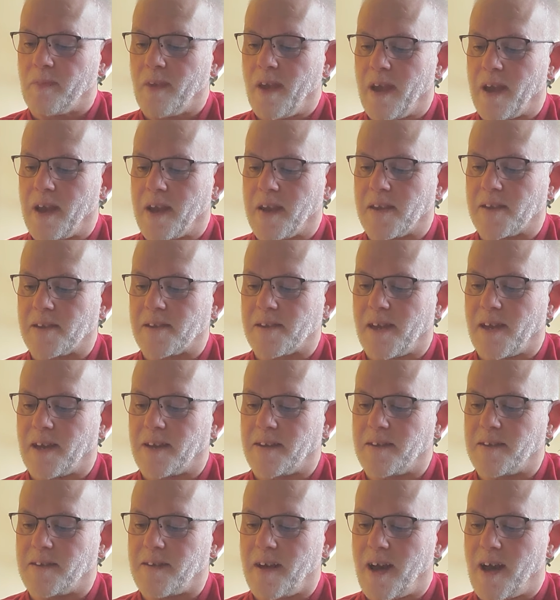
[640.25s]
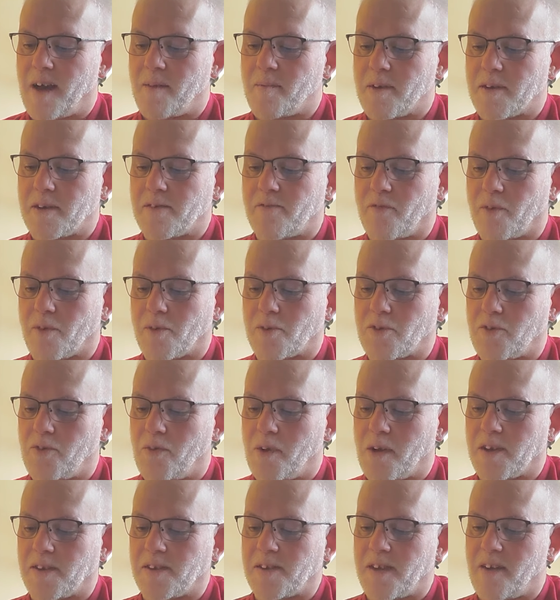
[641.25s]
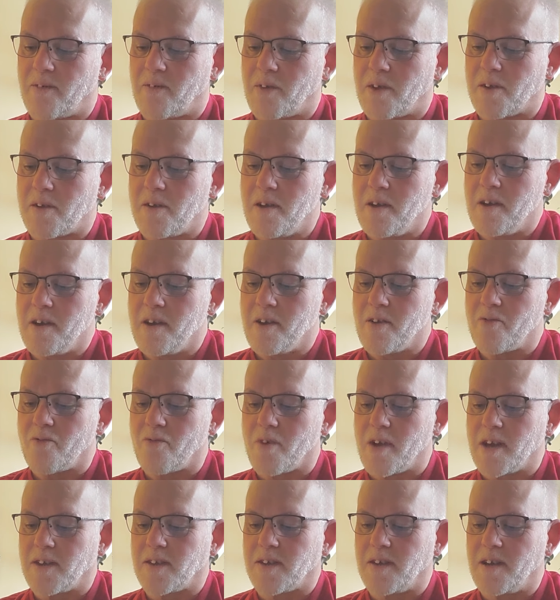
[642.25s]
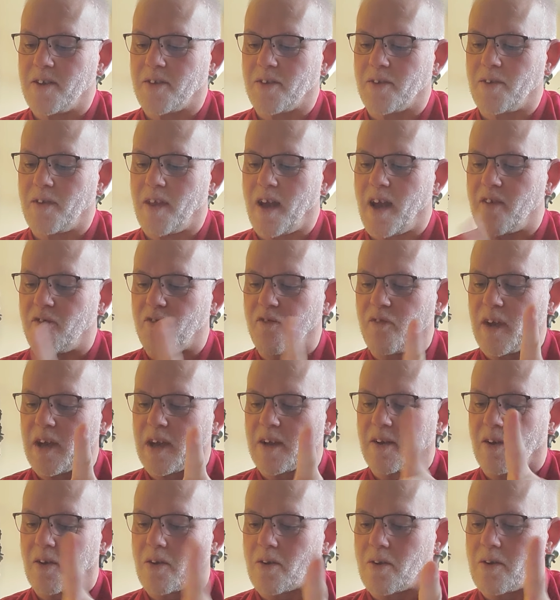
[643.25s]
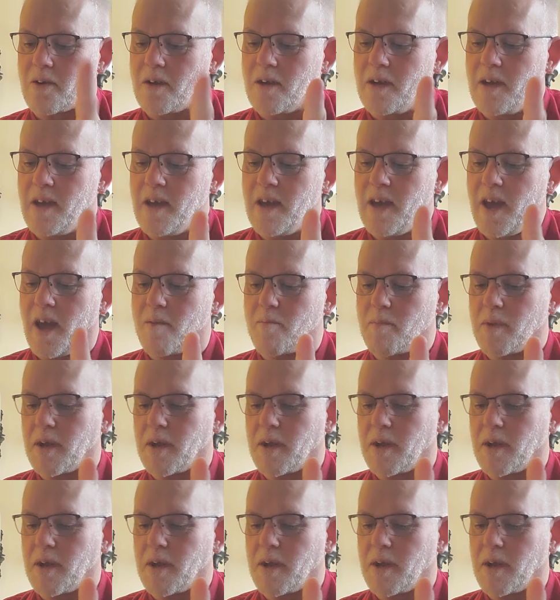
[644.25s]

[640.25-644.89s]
And he said to Thomas, verse 27, reach hither thy finger, and